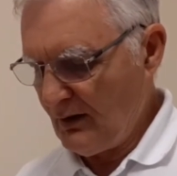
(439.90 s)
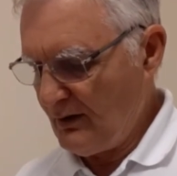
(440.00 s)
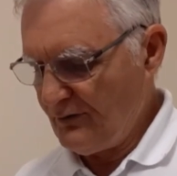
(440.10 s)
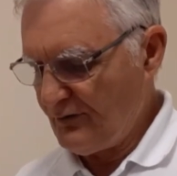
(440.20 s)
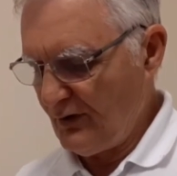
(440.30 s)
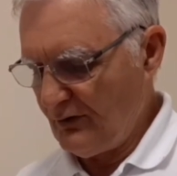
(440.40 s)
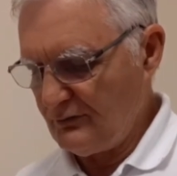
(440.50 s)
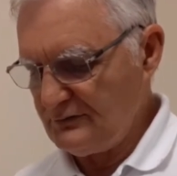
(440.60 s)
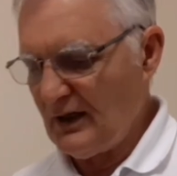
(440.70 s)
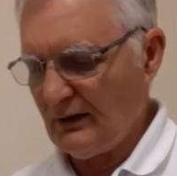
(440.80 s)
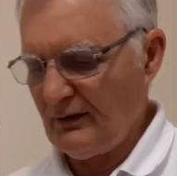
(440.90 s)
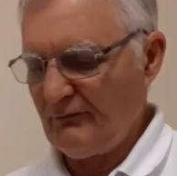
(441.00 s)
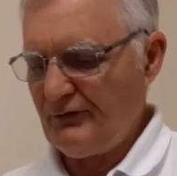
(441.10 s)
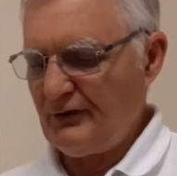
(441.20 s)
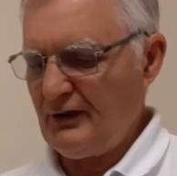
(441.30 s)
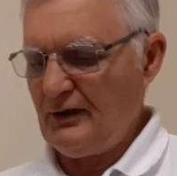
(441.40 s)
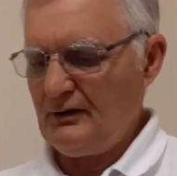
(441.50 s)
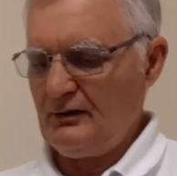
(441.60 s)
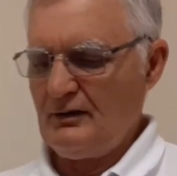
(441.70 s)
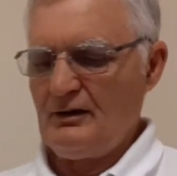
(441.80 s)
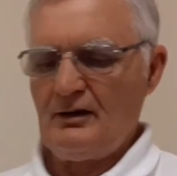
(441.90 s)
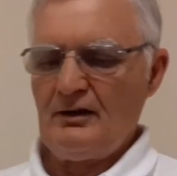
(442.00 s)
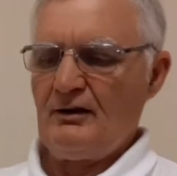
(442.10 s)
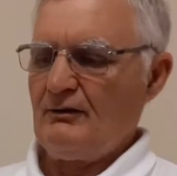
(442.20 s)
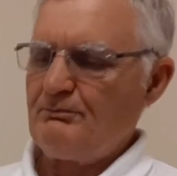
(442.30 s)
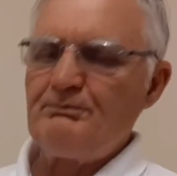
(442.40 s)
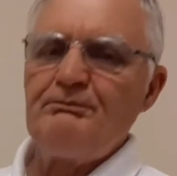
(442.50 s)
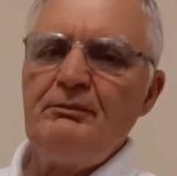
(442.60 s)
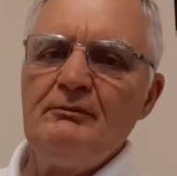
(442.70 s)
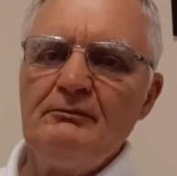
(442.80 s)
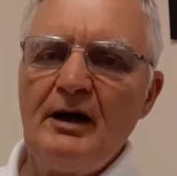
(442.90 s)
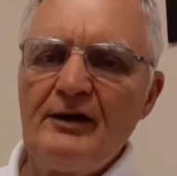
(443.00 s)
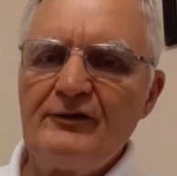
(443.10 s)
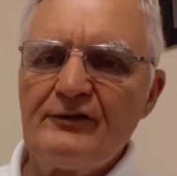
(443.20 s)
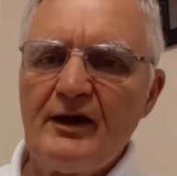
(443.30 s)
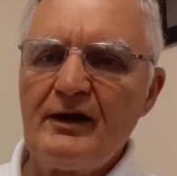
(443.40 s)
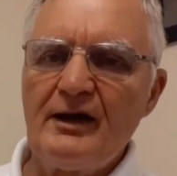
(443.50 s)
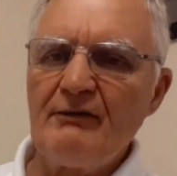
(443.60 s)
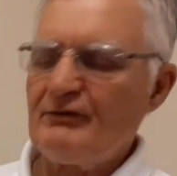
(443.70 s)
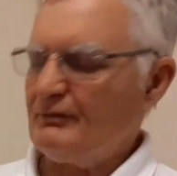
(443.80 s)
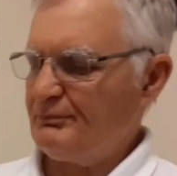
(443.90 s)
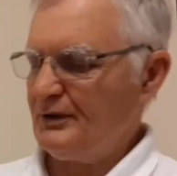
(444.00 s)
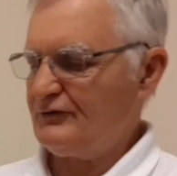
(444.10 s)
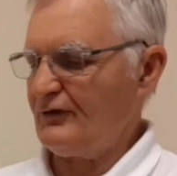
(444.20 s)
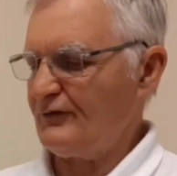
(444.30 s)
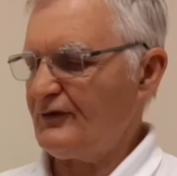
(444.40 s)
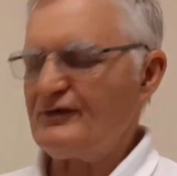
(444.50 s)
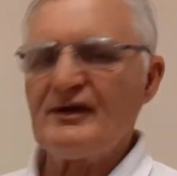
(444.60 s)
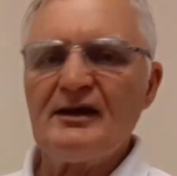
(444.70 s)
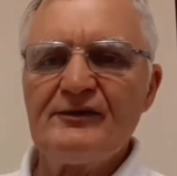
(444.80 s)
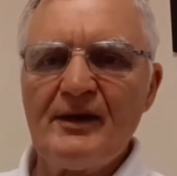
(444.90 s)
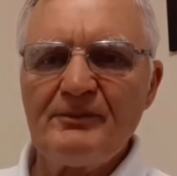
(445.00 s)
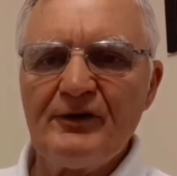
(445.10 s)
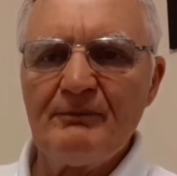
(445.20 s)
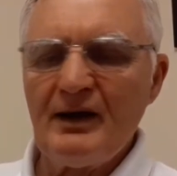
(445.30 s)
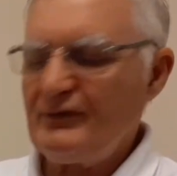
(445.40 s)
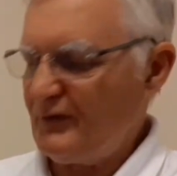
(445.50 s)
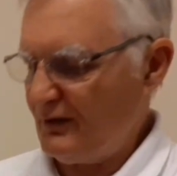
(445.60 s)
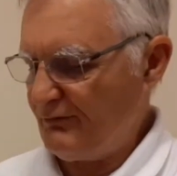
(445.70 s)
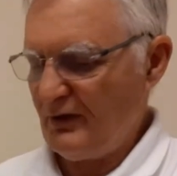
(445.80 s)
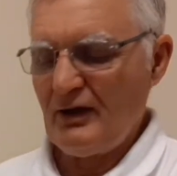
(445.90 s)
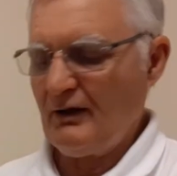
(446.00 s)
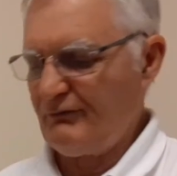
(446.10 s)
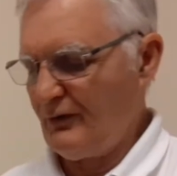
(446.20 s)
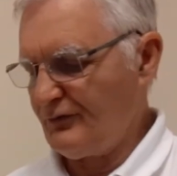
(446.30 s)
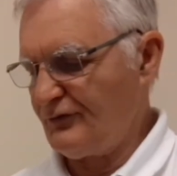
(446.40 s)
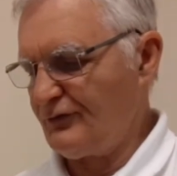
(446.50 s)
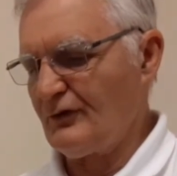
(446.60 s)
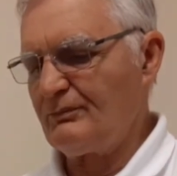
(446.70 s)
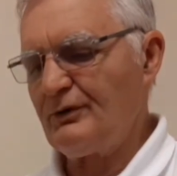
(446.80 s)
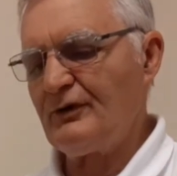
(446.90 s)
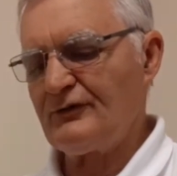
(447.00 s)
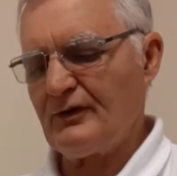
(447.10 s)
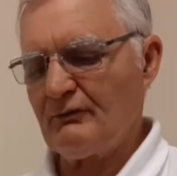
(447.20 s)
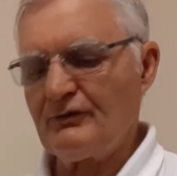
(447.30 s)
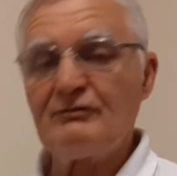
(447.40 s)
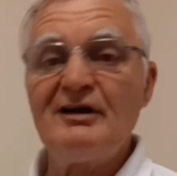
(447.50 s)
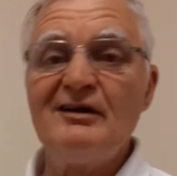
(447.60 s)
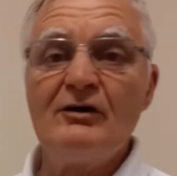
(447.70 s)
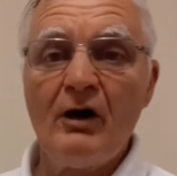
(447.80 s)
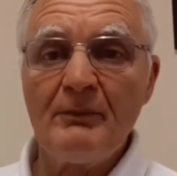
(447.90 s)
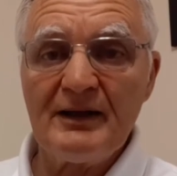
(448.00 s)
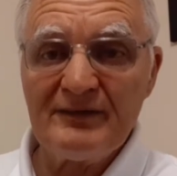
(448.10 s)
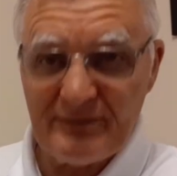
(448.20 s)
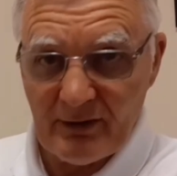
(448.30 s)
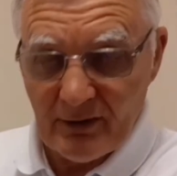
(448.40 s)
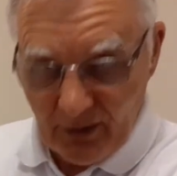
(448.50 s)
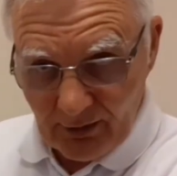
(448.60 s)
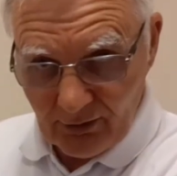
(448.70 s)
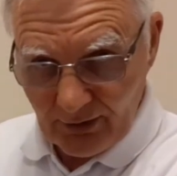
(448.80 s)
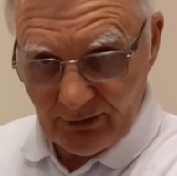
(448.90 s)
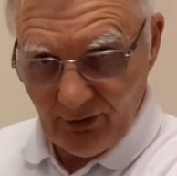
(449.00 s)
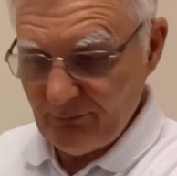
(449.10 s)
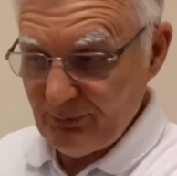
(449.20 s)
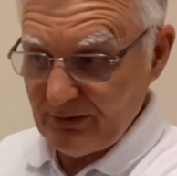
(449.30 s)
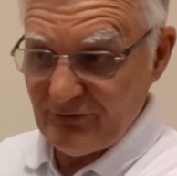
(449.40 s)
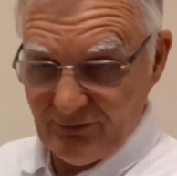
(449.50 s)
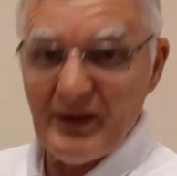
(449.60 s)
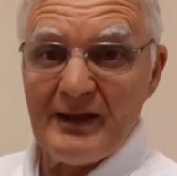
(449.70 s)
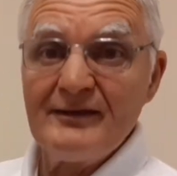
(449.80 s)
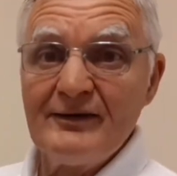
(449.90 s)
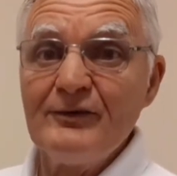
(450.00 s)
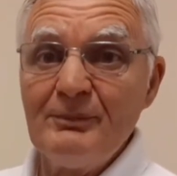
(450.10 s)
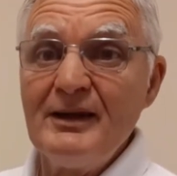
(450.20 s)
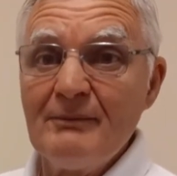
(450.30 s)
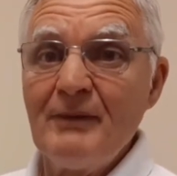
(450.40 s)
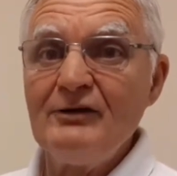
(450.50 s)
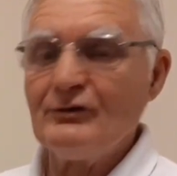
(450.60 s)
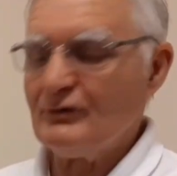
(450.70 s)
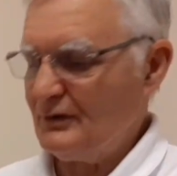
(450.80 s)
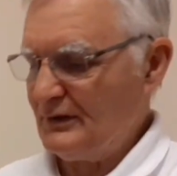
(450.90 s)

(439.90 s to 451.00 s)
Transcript: So yeah, a very, as I say, covered in pictures. This thing is absolutely amazing. If I was the sort of person that was reading comics and liked a lot of pictures, this would be the manual,